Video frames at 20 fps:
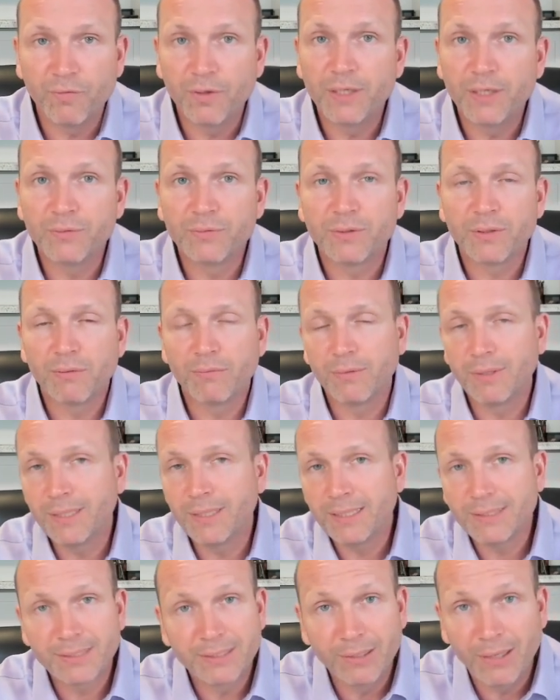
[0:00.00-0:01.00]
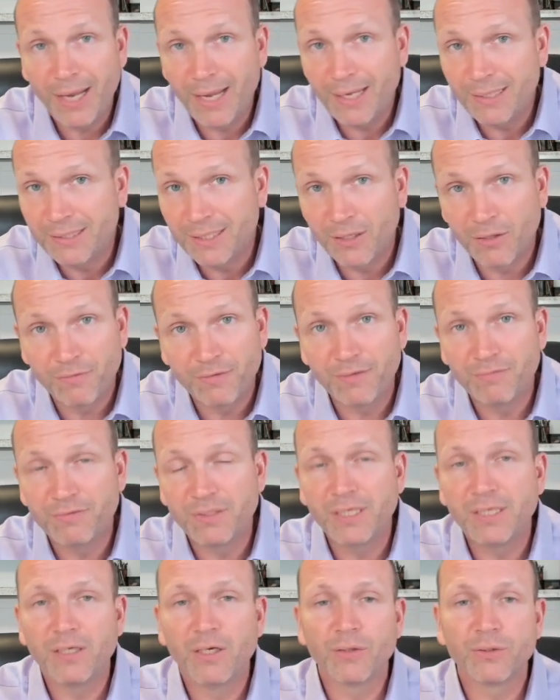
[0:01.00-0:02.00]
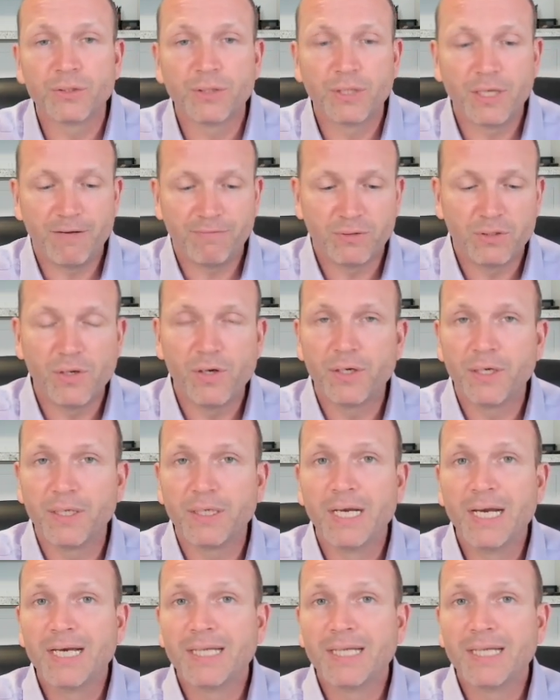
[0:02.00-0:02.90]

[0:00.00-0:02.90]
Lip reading: is what still had 10 or 15 years left on it.